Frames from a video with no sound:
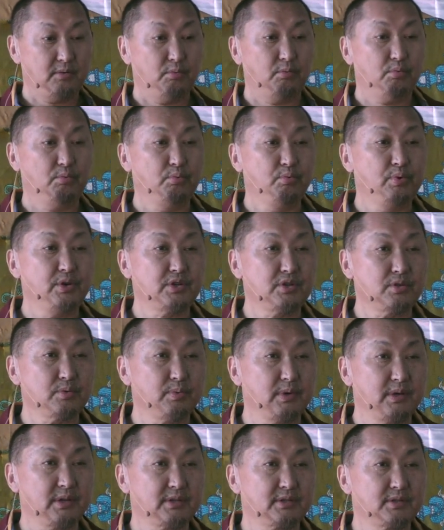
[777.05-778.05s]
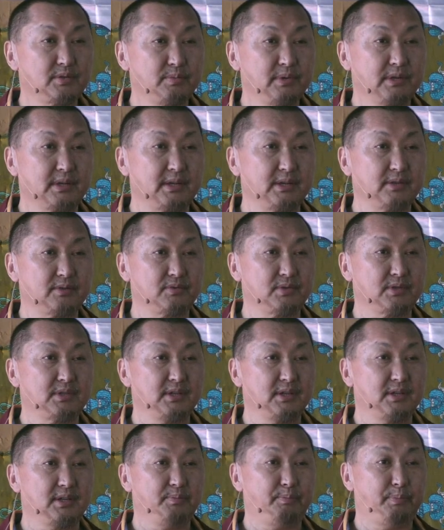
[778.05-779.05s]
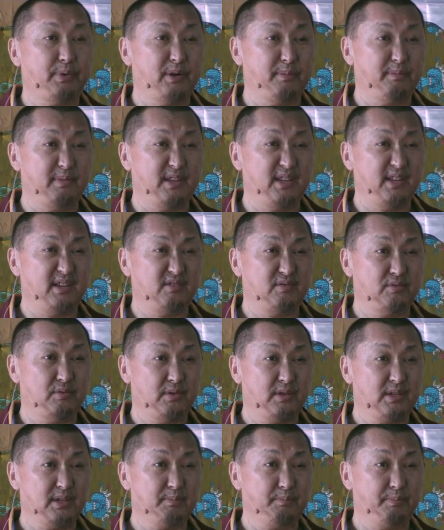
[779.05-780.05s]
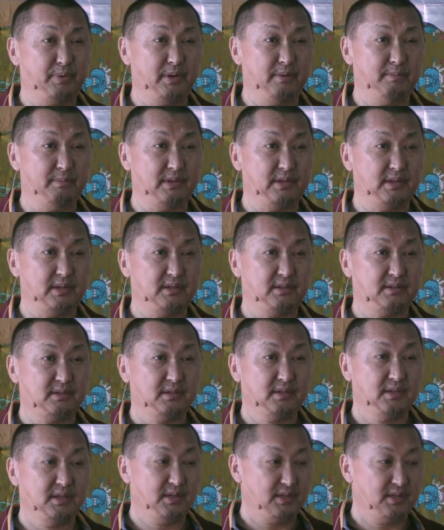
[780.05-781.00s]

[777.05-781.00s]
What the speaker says: which one is we can to say the permanent or the impermanent?